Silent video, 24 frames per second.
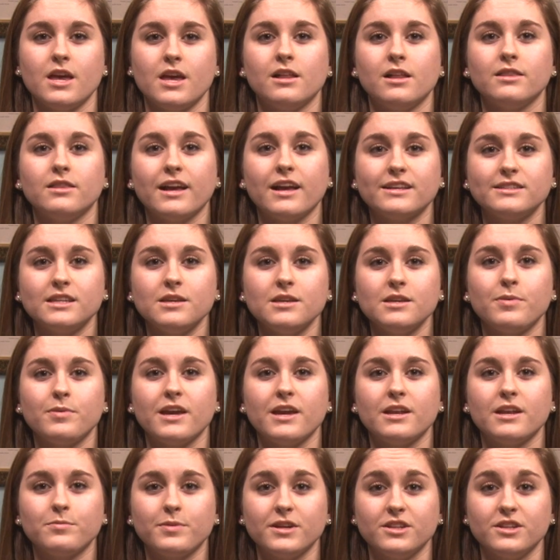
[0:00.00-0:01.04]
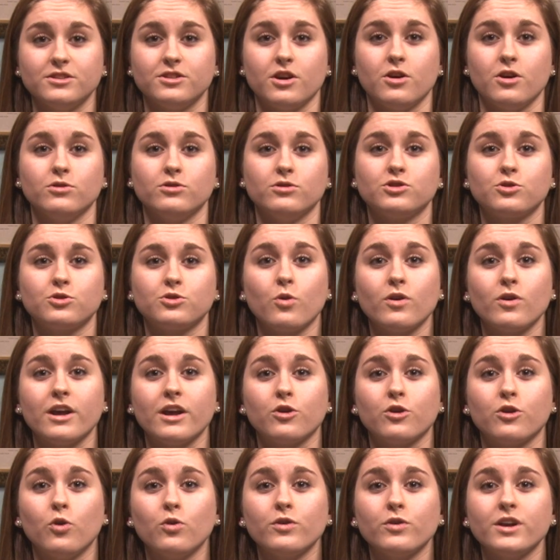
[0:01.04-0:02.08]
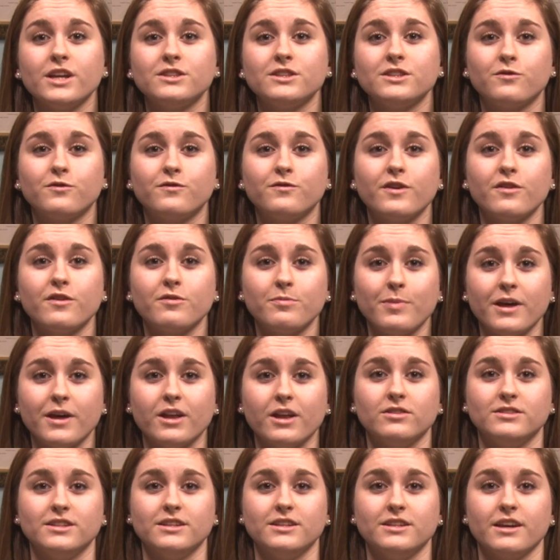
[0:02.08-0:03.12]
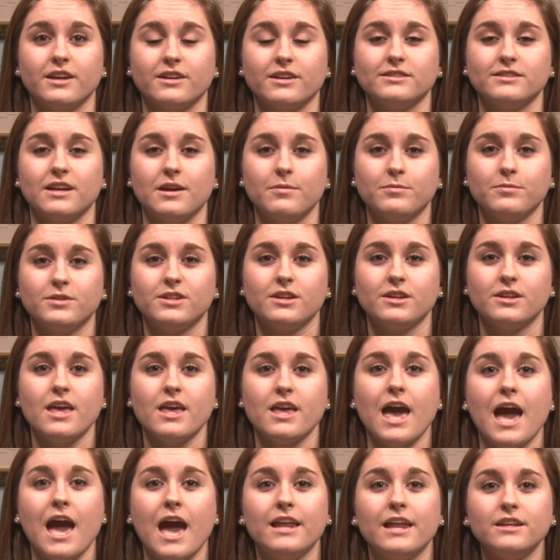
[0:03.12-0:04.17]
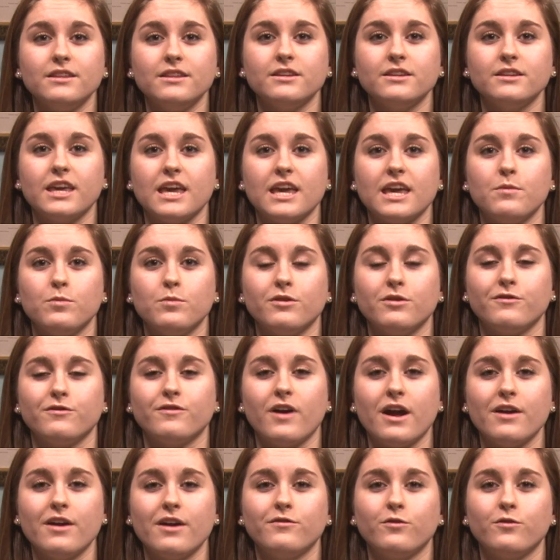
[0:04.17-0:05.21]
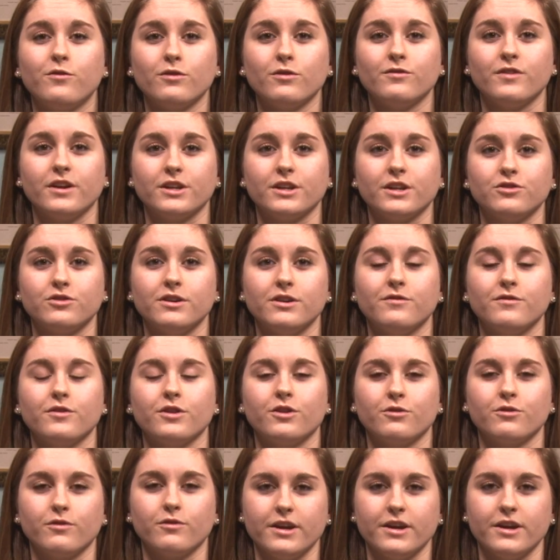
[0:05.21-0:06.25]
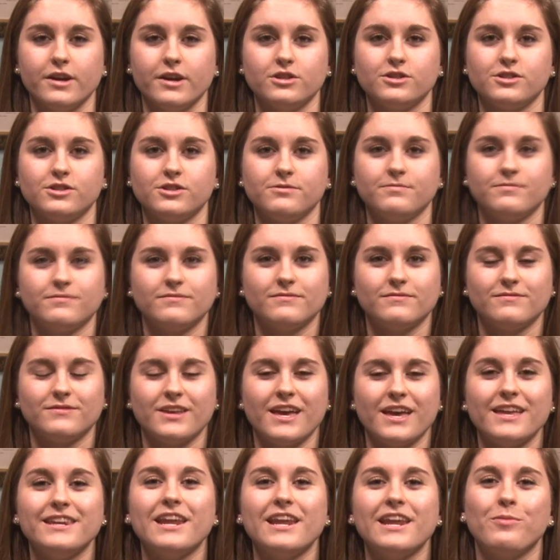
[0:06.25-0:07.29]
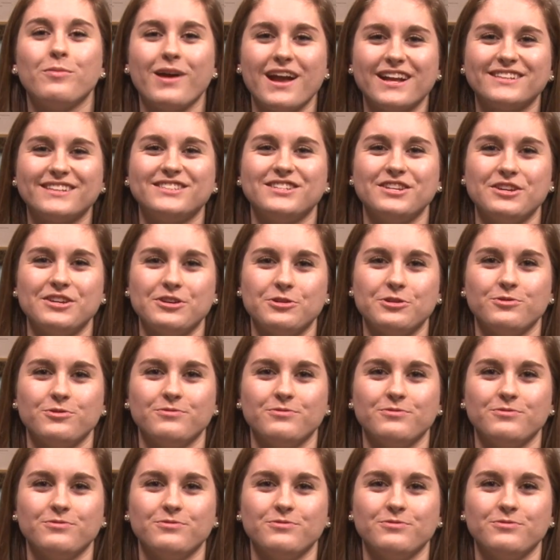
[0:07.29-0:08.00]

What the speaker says: Lexi Pena-Pinto scored on Colgate's 5th penalty kick attempt, ending the game with a 5-4 victory for the Raiders. Now back to you.